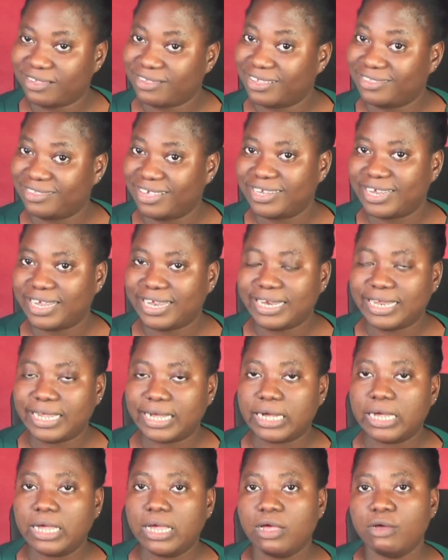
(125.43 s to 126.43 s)
As I said
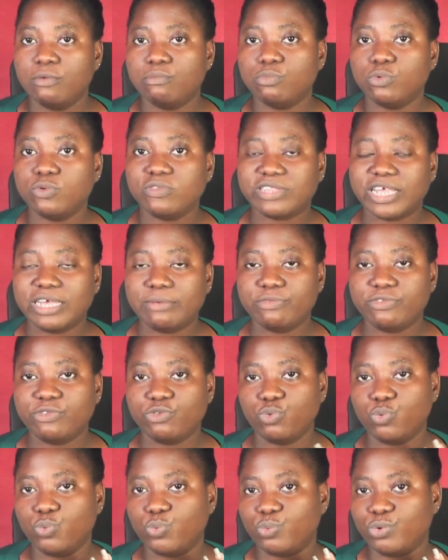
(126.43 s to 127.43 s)
earlier, most
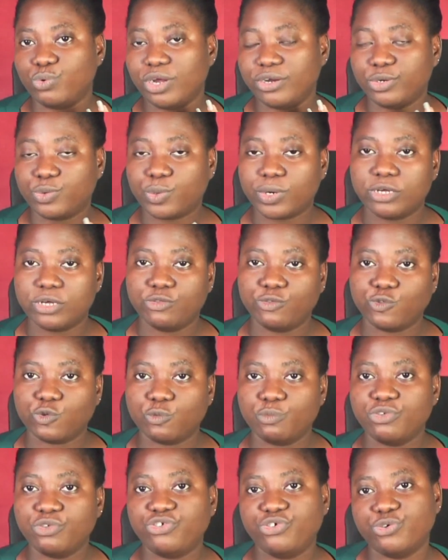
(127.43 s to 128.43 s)
times you are required to
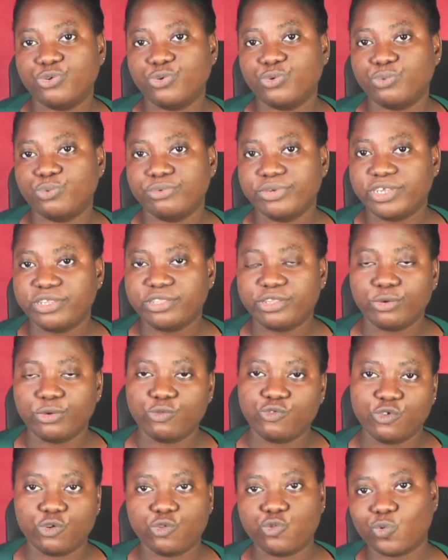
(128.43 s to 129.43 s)
submit your
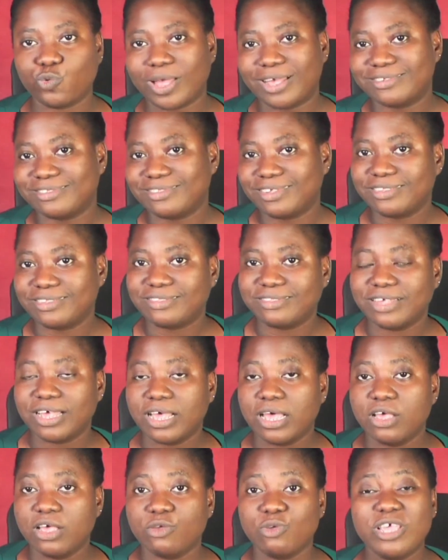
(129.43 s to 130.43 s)
details just to access
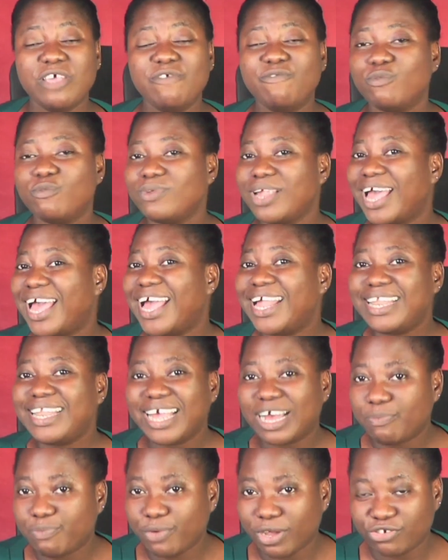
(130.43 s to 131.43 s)
even
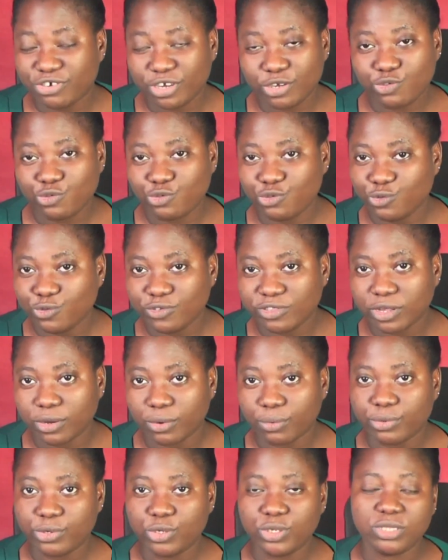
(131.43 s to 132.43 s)
any app you are trying to use
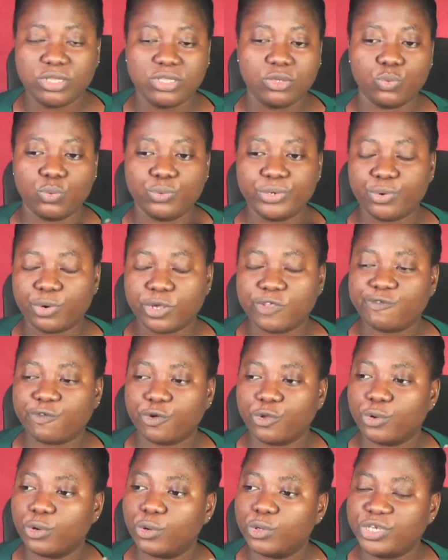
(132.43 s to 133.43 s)
now. They will request
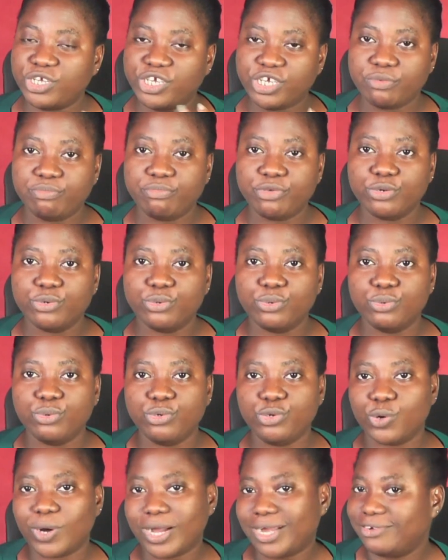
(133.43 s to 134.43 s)
for your
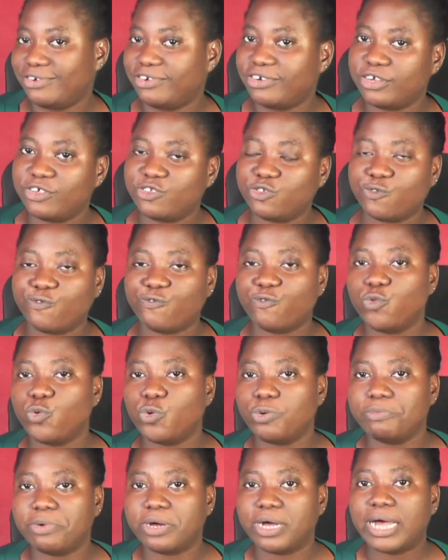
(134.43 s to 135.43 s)
Gmail, your address, your phone
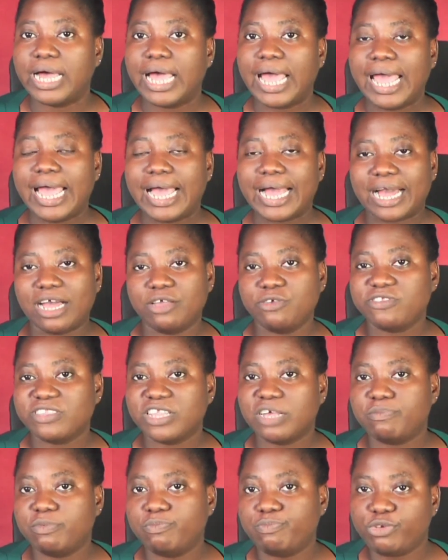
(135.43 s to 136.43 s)
number. Can you
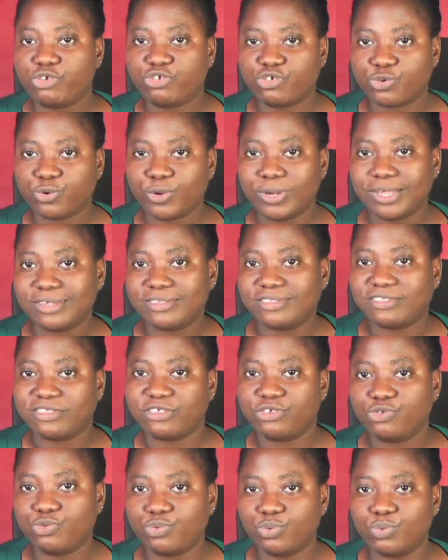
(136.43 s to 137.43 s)
snap a picture? Let's
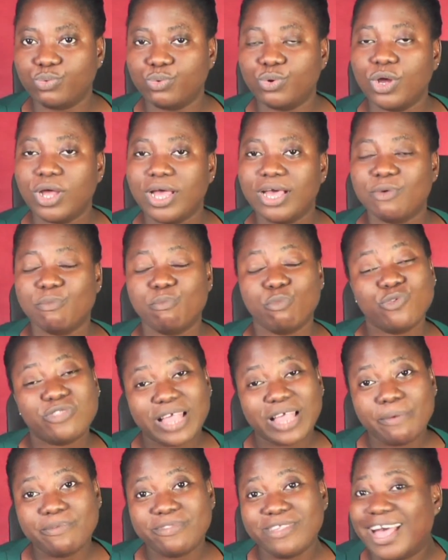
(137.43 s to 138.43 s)
see you.
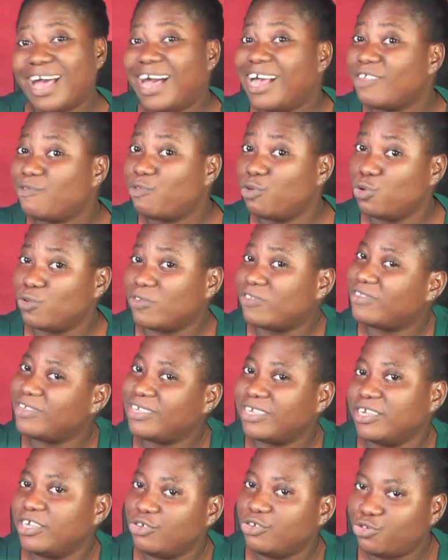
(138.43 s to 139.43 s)
Most times they ask for your
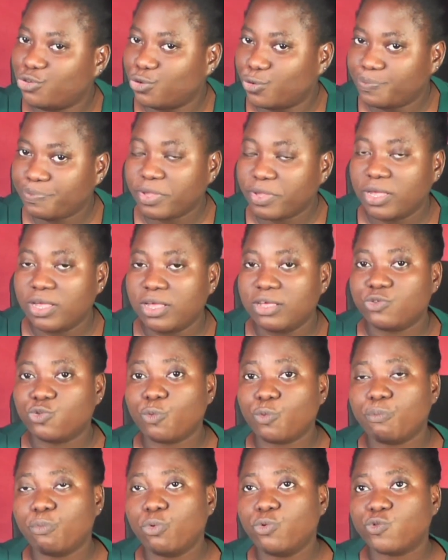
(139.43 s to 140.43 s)
signature.
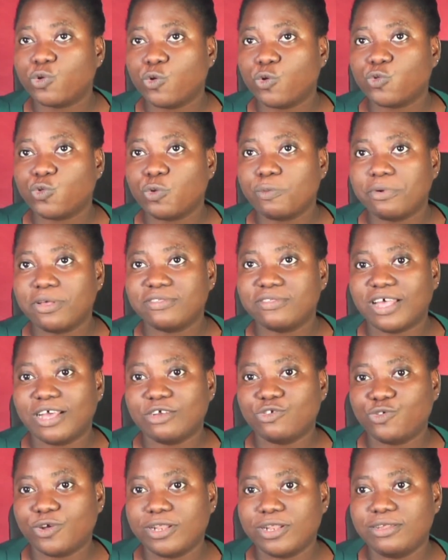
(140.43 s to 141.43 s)
So most customers
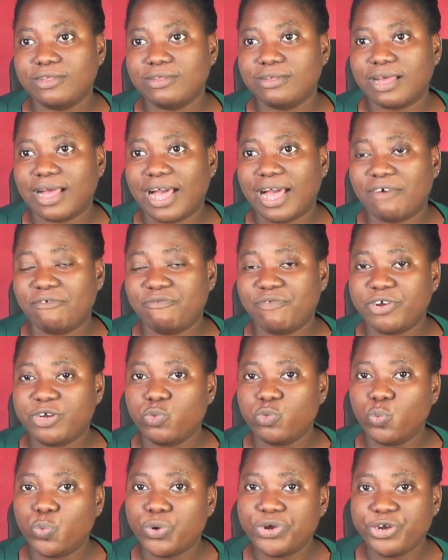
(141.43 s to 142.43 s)
actually are
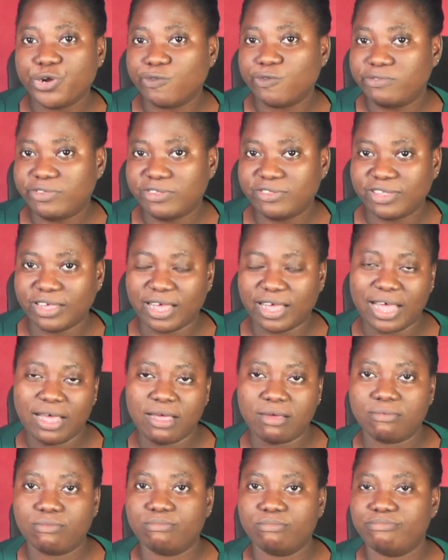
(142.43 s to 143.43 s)
very wary of this, that
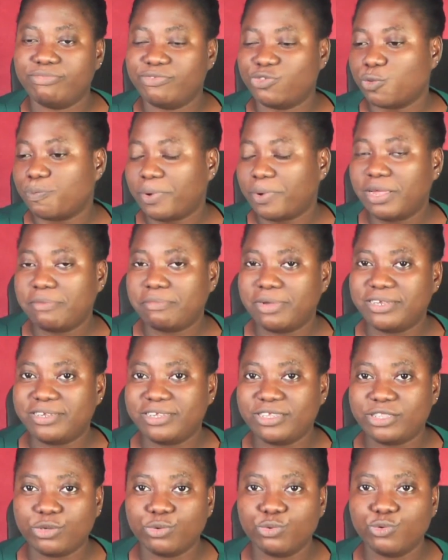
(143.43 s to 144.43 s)
supply my
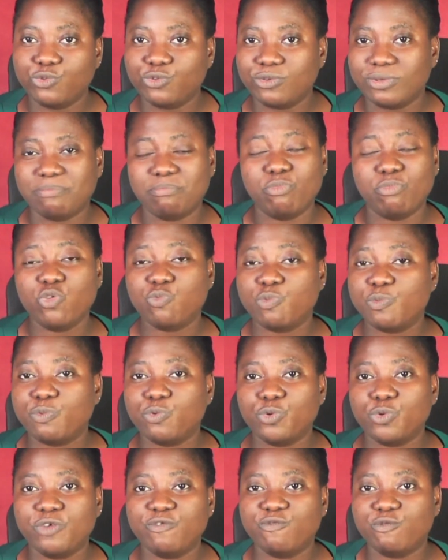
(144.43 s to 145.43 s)
details. Most
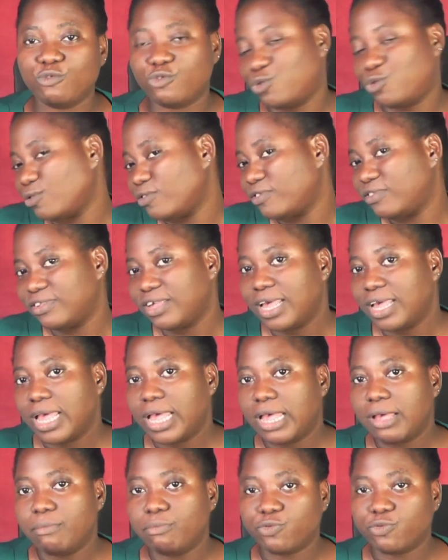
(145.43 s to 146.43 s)
people don't even trust
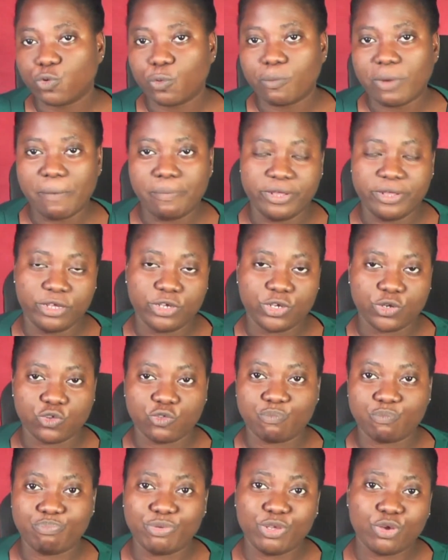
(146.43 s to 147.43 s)
some
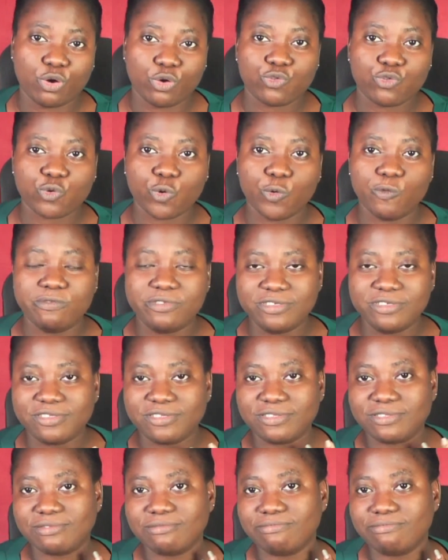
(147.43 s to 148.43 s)
applications because of
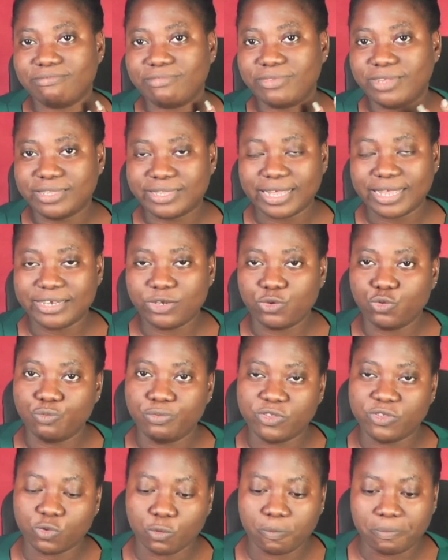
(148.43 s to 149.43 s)
this data they will
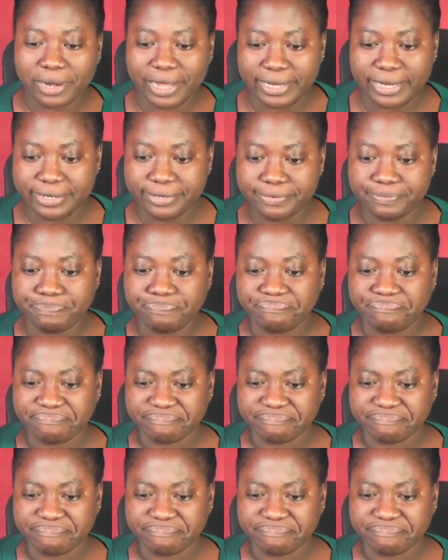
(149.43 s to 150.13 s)
be supplying.